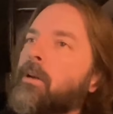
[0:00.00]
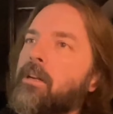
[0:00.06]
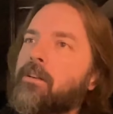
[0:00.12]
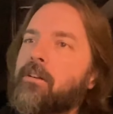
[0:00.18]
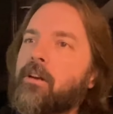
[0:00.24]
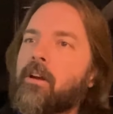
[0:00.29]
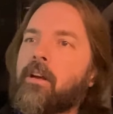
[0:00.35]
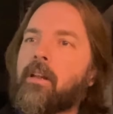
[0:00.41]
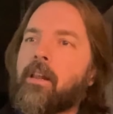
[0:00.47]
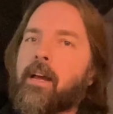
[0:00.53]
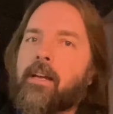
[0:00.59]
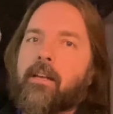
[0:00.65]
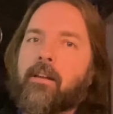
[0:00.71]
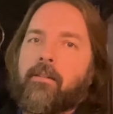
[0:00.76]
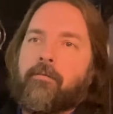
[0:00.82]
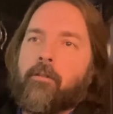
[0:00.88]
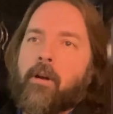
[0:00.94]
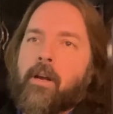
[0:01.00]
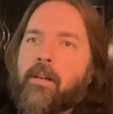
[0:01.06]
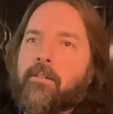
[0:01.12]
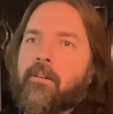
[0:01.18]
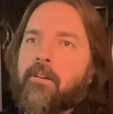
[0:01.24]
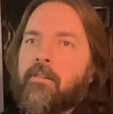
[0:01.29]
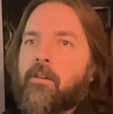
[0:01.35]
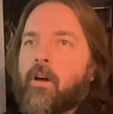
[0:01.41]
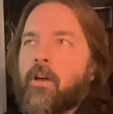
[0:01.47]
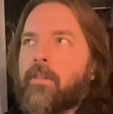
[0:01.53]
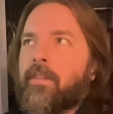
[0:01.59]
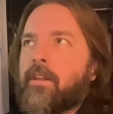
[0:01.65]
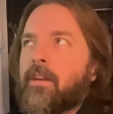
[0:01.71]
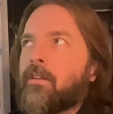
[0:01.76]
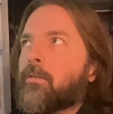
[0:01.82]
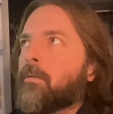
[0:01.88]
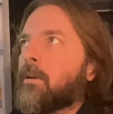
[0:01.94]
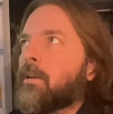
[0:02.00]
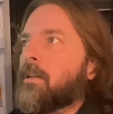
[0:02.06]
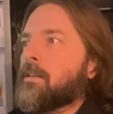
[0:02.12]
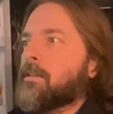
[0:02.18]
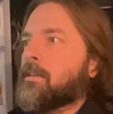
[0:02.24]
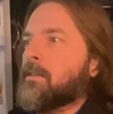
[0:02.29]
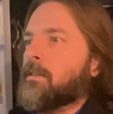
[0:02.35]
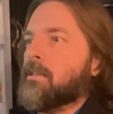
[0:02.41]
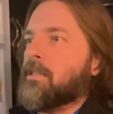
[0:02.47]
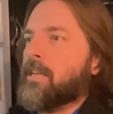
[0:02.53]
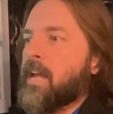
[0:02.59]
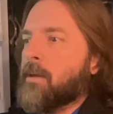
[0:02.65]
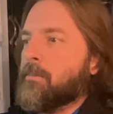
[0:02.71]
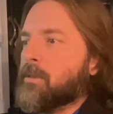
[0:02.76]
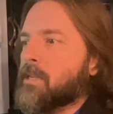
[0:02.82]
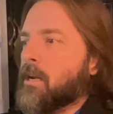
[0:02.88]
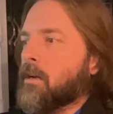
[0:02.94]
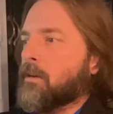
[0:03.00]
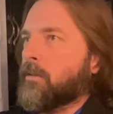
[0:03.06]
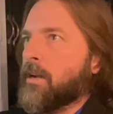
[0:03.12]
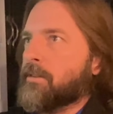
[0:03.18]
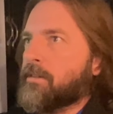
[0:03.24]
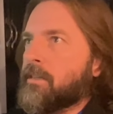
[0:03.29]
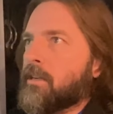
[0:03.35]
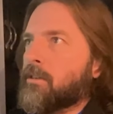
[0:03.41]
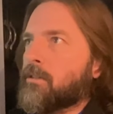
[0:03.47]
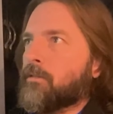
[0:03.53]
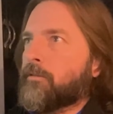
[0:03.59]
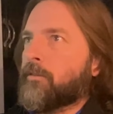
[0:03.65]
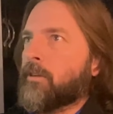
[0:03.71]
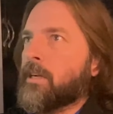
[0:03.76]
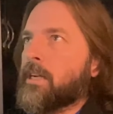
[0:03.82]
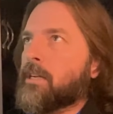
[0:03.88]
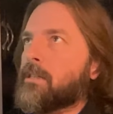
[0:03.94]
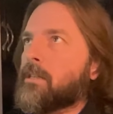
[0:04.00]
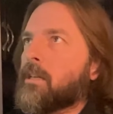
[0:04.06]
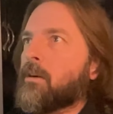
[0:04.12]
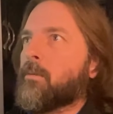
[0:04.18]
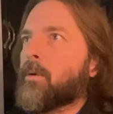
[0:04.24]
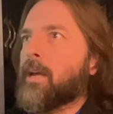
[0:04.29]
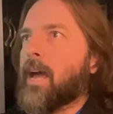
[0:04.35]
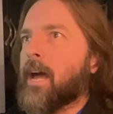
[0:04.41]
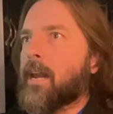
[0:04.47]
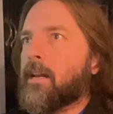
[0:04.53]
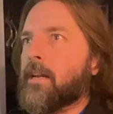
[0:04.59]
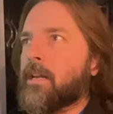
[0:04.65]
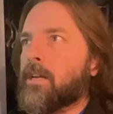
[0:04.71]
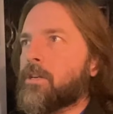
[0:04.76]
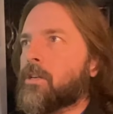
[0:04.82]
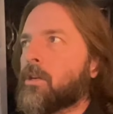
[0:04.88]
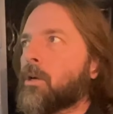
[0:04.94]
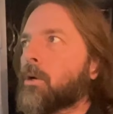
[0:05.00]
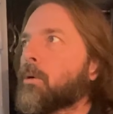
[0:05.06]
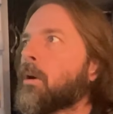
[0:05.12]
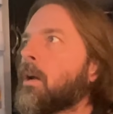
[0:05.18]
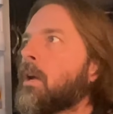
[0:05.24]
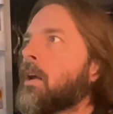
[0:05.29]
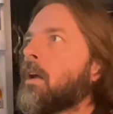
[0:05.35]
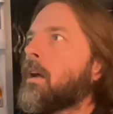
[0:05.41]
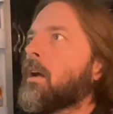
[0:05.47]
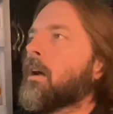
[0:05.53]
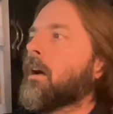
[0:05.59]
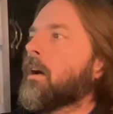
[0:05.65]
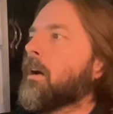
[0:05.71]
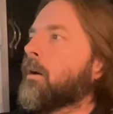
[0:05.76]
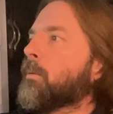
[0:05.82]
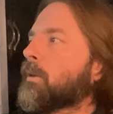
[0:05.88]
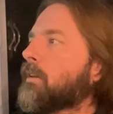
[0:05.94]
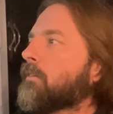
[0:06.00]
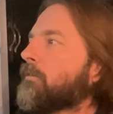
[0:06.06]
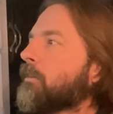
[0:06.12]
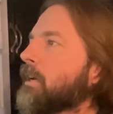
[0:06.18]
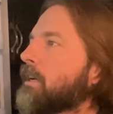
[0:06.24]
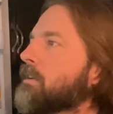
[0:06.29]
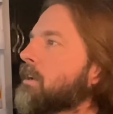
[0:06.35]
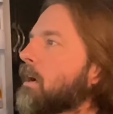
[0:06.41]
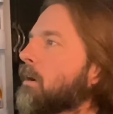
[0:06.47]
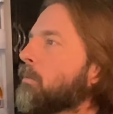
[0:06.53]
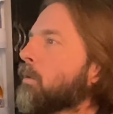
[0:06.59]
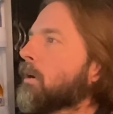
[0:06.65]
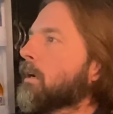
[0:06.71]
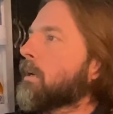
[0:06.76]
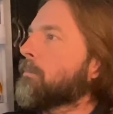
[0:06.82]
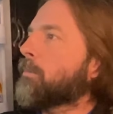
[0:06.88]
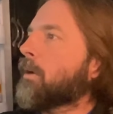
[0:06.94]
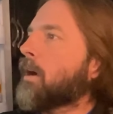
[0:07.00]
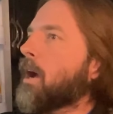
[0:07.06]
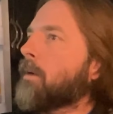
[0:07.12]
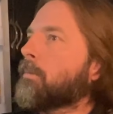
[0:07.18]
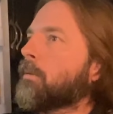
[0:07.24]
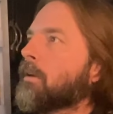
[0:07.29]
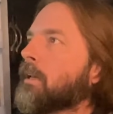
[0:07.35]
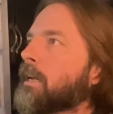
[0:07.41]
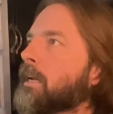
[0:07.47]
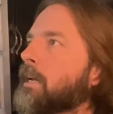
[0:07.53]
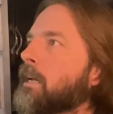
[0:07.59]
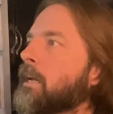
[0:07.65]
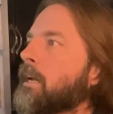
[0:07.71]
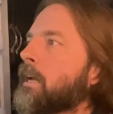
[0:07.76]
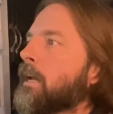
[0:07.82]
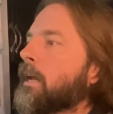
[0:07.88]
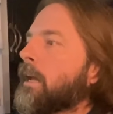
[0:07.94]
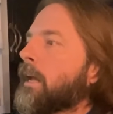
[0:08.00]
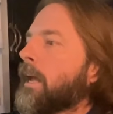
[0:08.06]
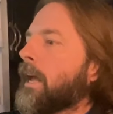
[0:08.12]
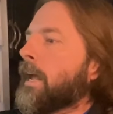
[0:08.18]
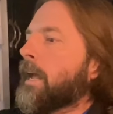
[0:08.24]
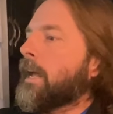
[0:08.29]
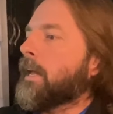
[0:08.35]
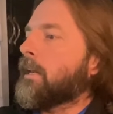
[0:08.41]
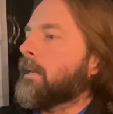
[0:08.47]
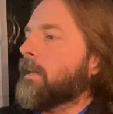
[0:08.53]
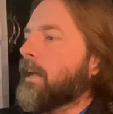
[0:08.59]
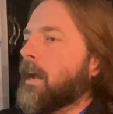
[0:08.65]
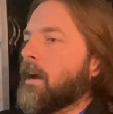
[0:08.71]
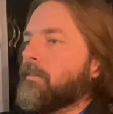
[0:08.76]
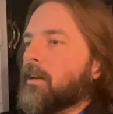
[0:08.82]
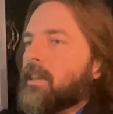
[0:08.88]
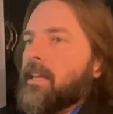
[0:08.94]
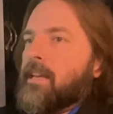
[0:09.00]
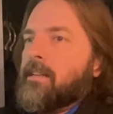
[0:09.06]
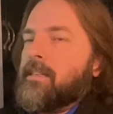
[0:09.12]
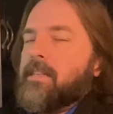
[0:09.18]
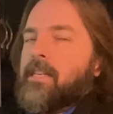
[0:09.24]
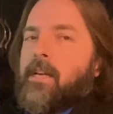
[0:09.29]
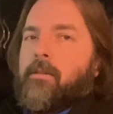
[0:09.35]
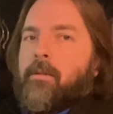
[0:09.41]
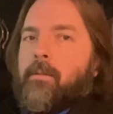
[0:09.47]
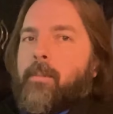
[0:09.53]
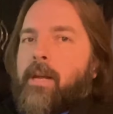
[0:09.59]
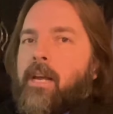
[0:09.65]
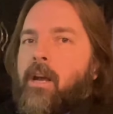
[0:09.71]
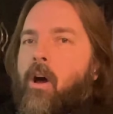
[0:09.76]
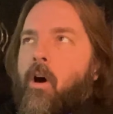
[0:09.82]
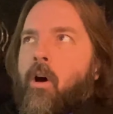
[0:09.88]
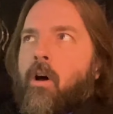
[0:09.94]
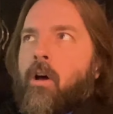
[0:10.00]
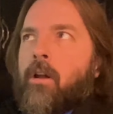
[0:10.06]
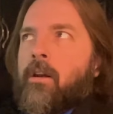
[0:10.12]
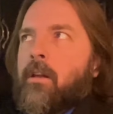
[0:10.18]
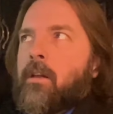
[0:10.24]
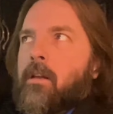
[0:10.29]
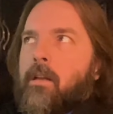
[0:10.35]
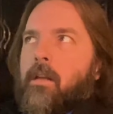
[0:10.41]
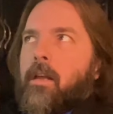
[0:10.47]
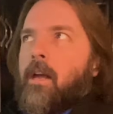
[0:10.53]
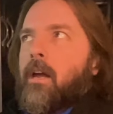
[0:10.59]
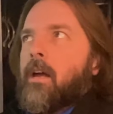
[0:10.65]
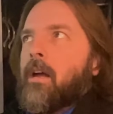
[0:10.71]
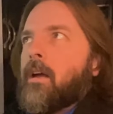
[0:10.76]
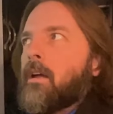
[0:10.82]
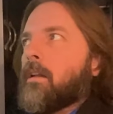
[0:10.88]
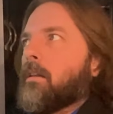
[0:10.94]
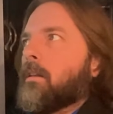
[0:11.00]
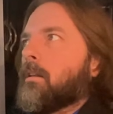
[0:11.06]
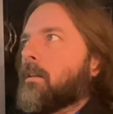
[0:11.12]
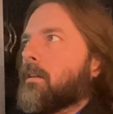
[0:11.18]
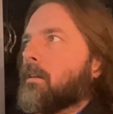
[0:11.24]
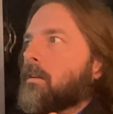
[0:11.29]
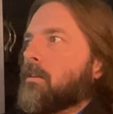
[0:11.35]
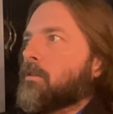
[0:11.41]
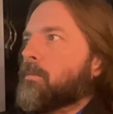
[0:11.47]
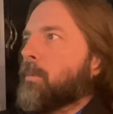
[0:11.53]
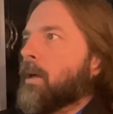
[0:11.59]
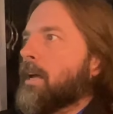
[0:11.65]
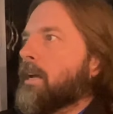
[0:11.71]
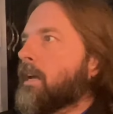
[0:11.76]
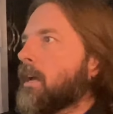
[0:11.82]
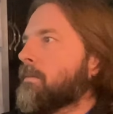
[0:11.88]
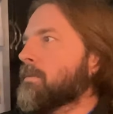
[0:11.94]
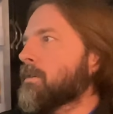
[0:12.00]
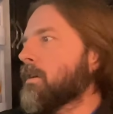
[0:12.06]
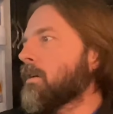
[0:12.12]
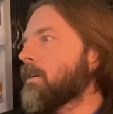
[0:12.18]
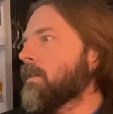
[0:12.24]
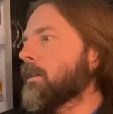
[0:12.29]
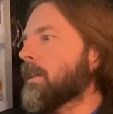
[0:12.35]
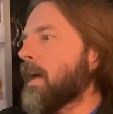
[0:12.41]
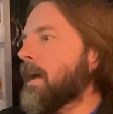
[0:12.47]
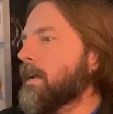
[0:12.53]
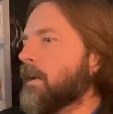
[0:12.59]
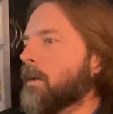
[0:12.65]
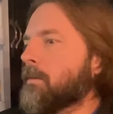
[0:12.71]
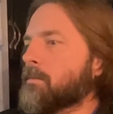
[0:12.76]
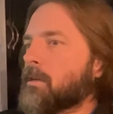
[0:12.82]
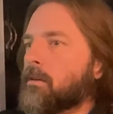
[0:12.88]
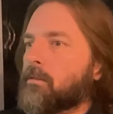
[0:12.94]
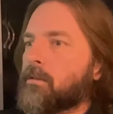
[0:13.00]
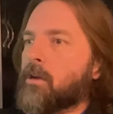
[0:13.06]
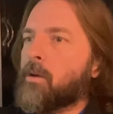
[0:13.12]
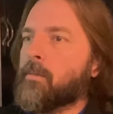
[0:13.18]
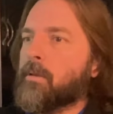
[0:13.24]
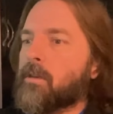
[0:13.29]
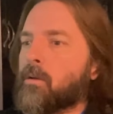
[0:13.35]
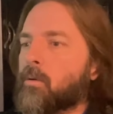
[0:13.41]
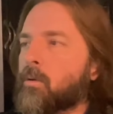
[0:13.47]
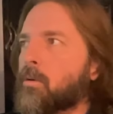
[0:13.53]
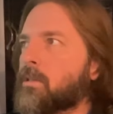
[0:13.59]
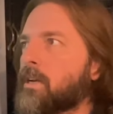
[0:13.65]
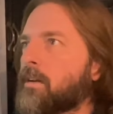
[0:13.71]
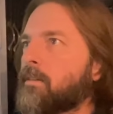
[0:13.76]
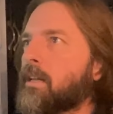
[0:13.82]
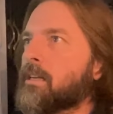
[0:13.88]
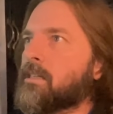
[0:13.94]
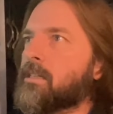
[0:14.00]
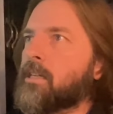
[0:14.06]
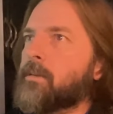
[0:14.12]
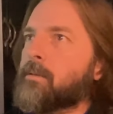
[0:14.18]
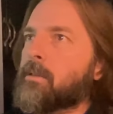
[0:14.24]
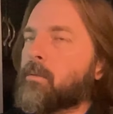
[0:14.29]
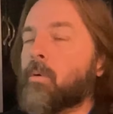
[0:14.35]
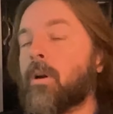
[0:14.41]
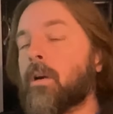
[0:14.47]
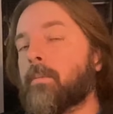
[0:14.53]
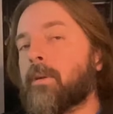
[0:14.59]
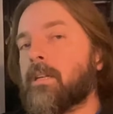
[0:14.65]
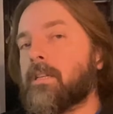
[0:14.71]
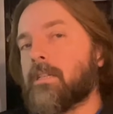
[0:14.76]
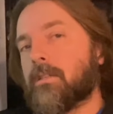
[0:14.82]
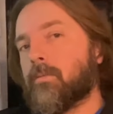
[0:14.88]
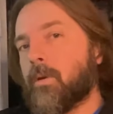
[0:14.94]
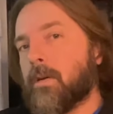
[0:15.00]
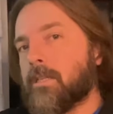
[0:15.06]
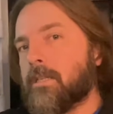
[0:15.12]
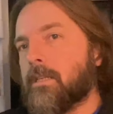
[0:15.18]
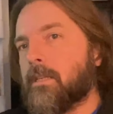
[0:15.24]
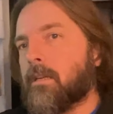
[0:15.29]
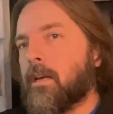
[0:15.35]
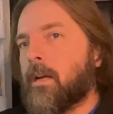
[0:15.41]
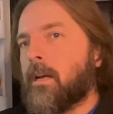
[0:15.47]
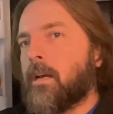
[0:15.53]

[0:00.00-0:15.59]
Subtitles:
to show you, like, for instance, on this one, this is a Samsung residential fridge that we had an issue with the fridge not working properly, and everything seemed to be on. The display comes on, the light comes on, you open the doors, everything seems to work, but it just wasn't